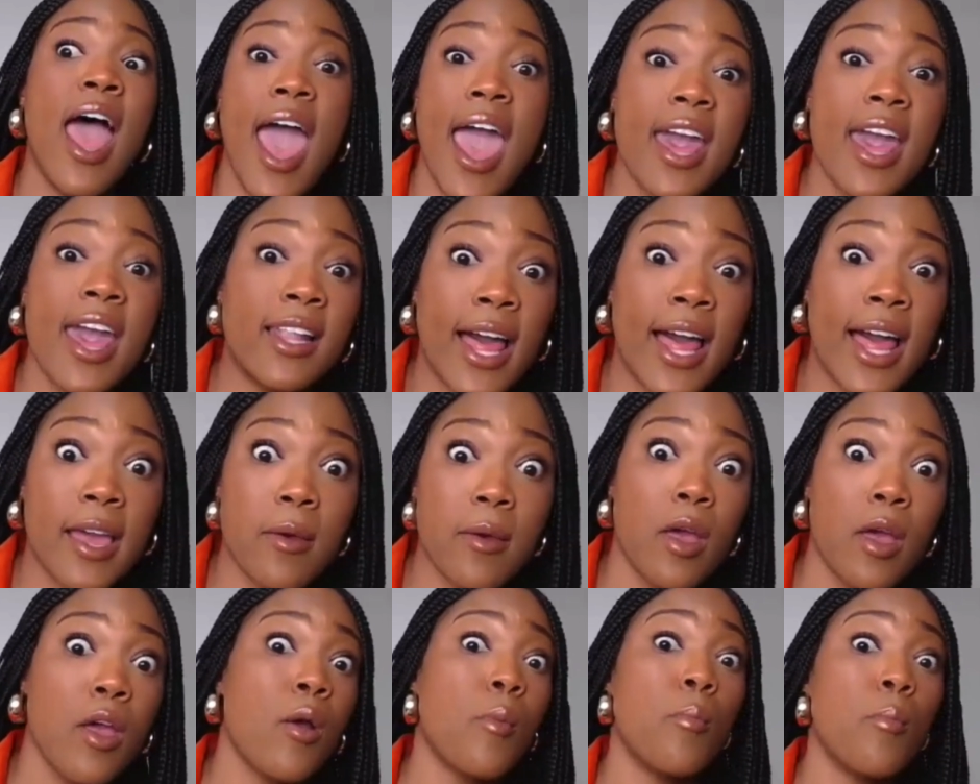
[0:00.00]
hey,
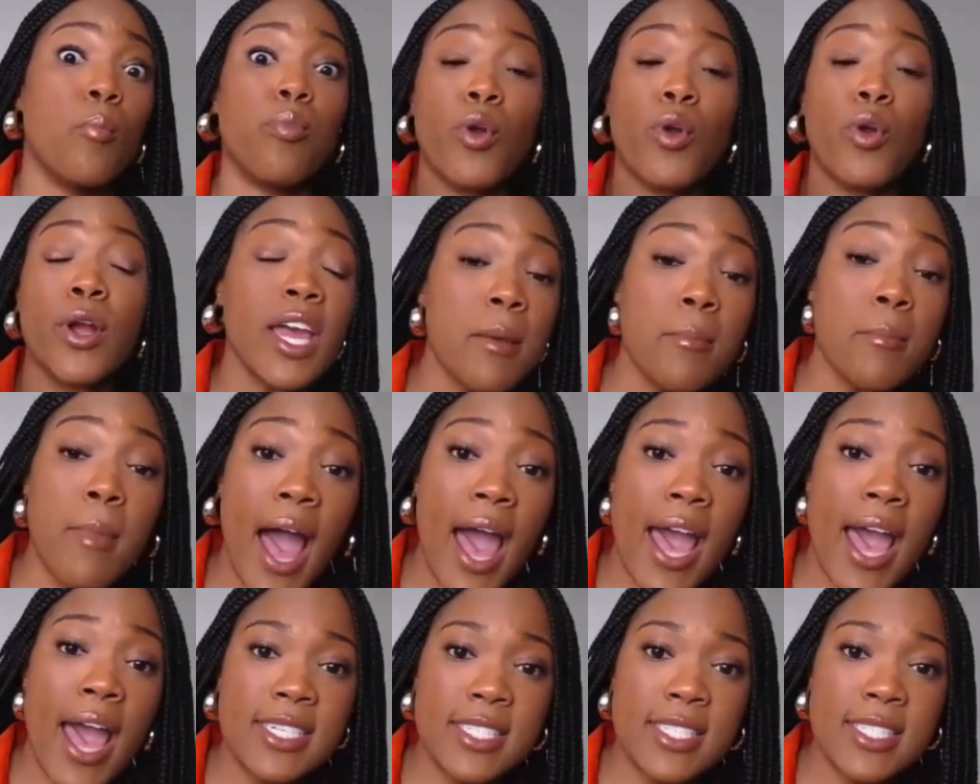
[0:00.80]
like bringing
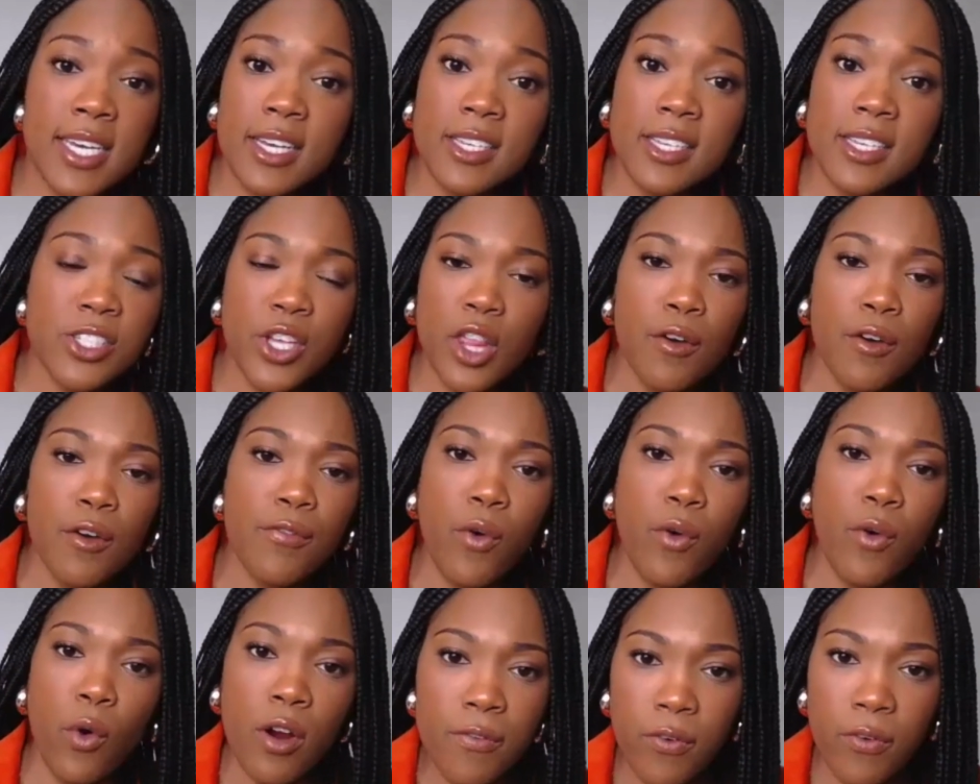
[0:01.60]
my ideas to
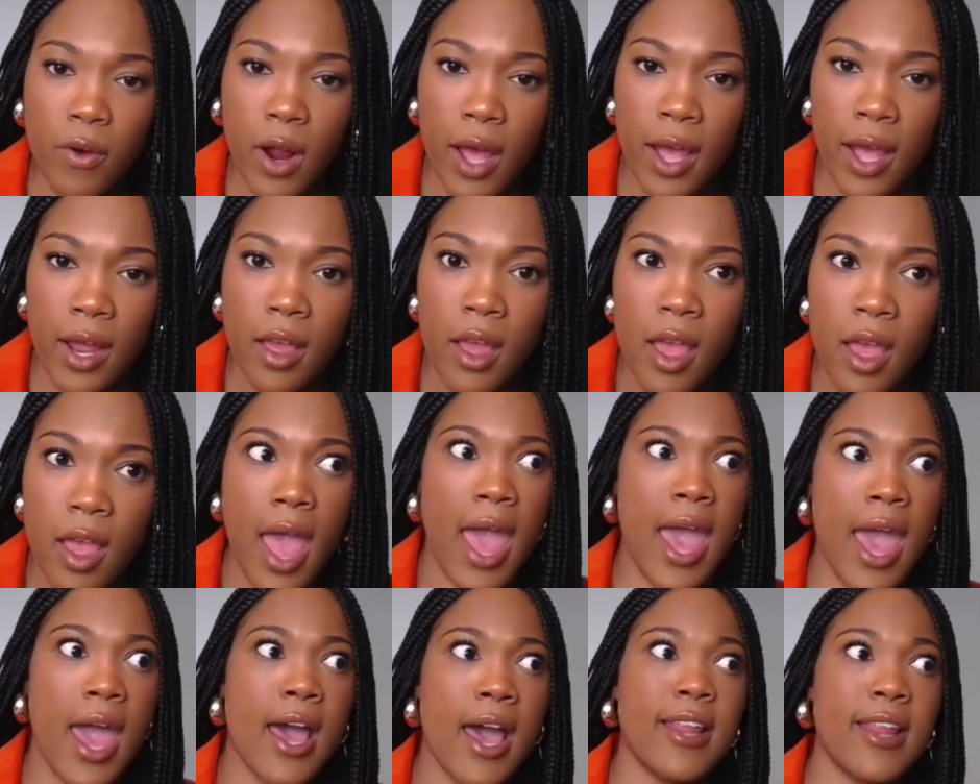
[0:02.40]
the forefront
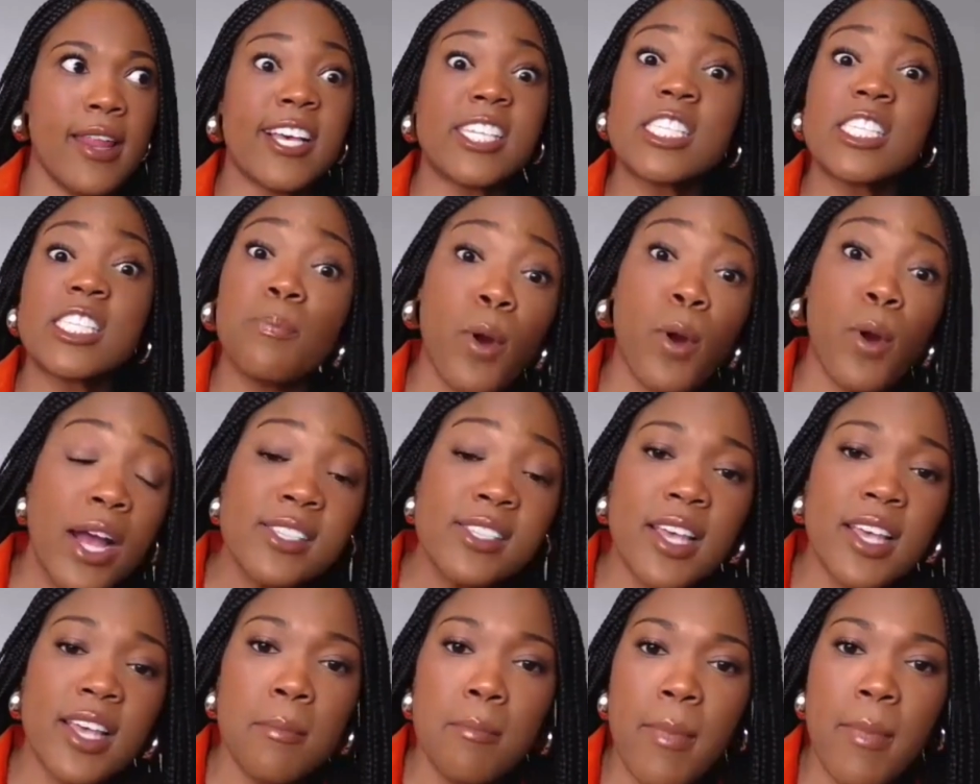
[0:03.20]
and
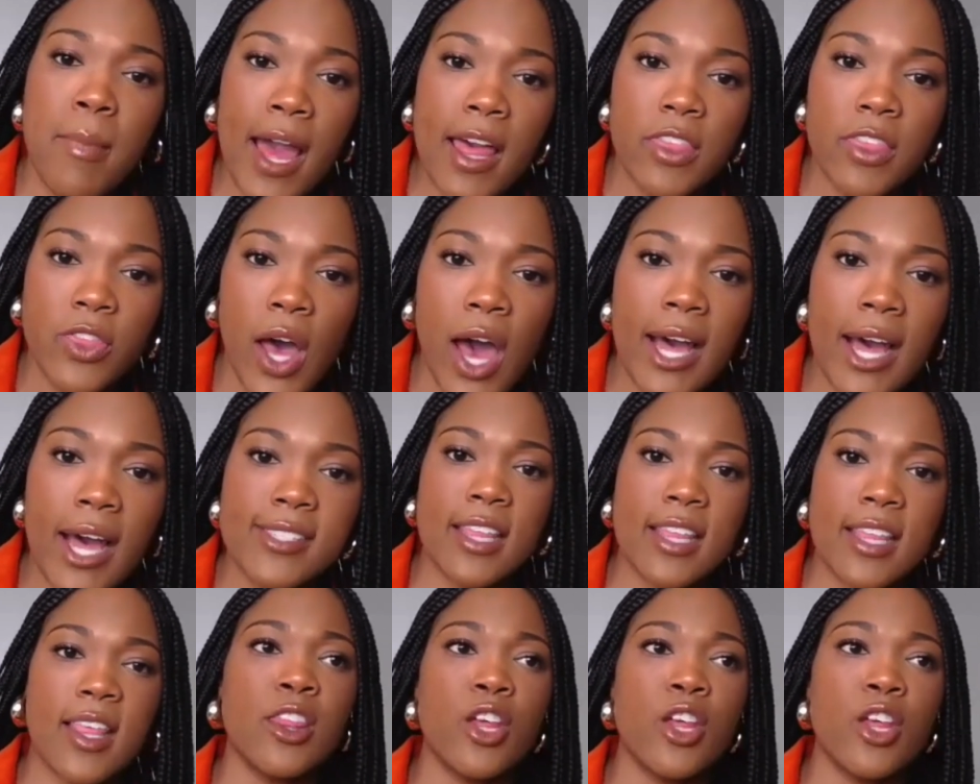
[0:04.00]
expressing my thoughts.